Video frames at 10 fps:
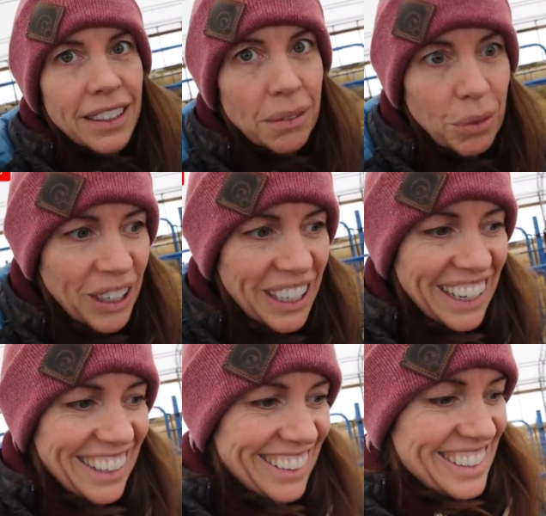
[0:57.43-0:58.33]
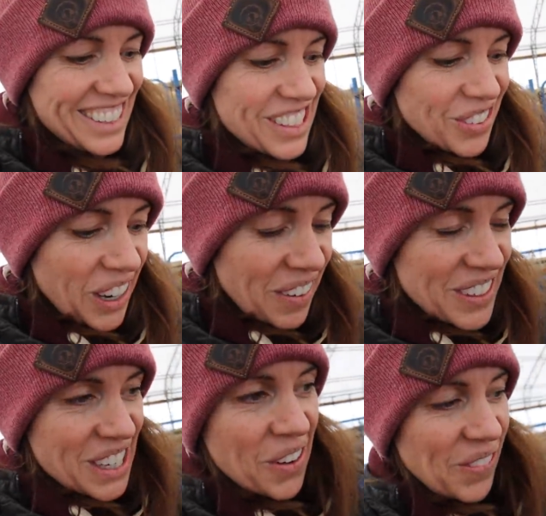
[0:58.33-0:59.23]
Good morning. This is what I
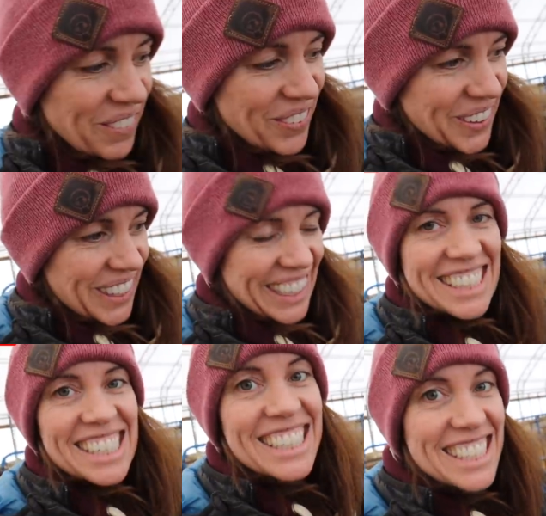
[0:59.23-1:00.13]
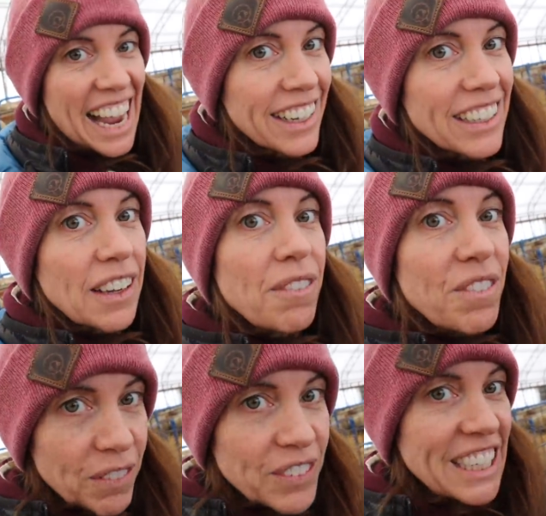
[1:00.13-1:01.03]
was hoping for. It's exactly
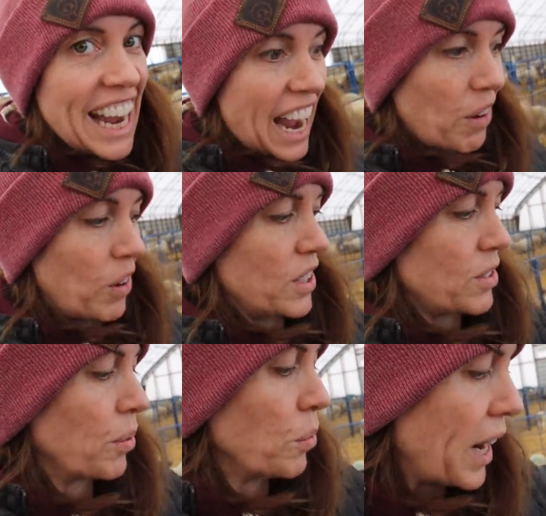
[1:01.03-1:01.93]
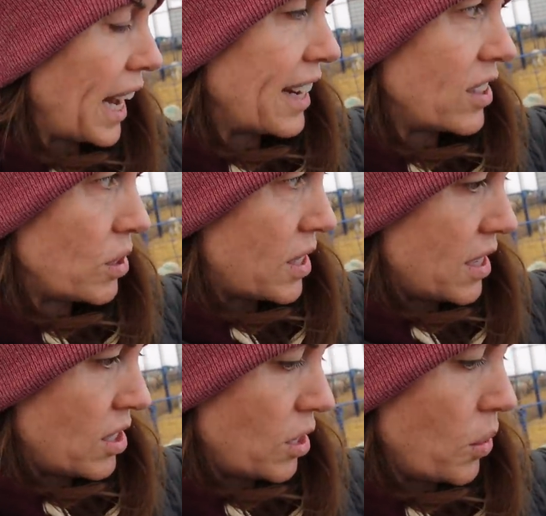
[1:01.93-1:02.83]
50 hours from when I induced
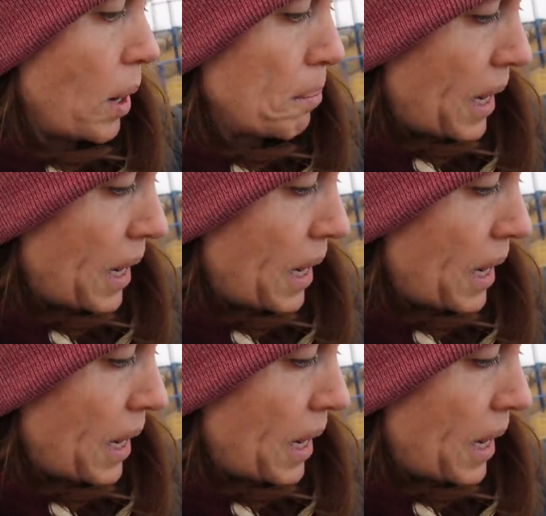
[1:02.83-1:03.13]
this ewe on